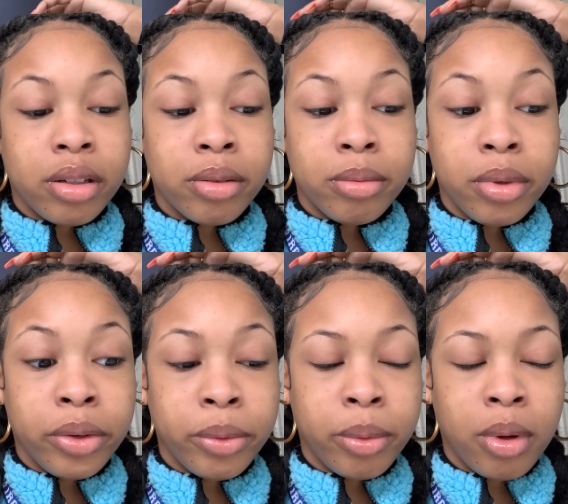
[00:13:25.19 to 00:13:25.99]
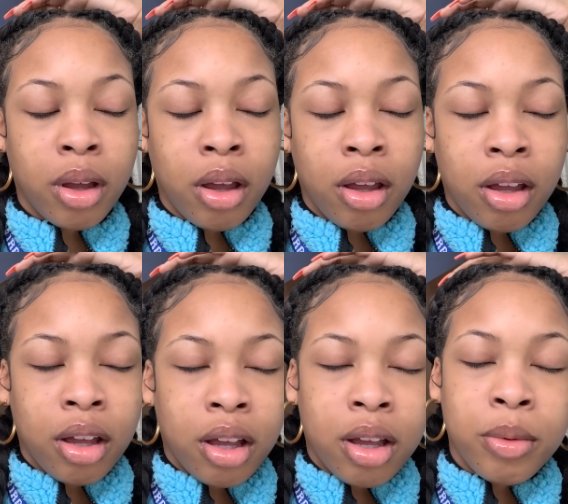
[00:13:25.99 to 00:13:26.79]
don't know.
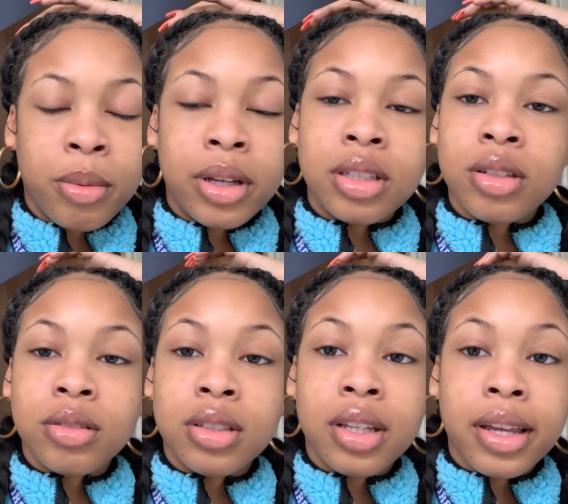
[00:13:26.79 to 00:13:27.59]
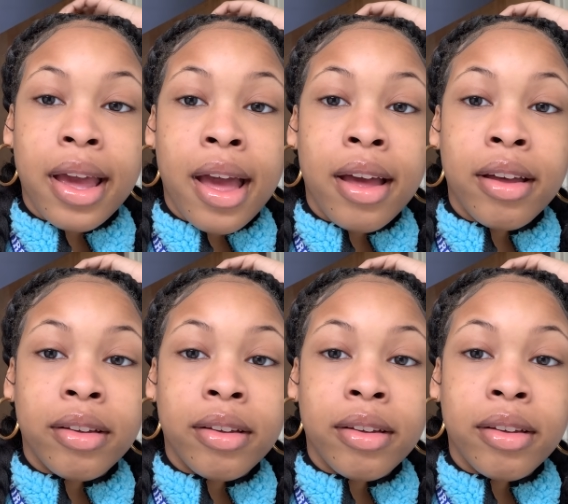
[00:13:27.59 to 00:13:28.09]
I'm about to go to the cab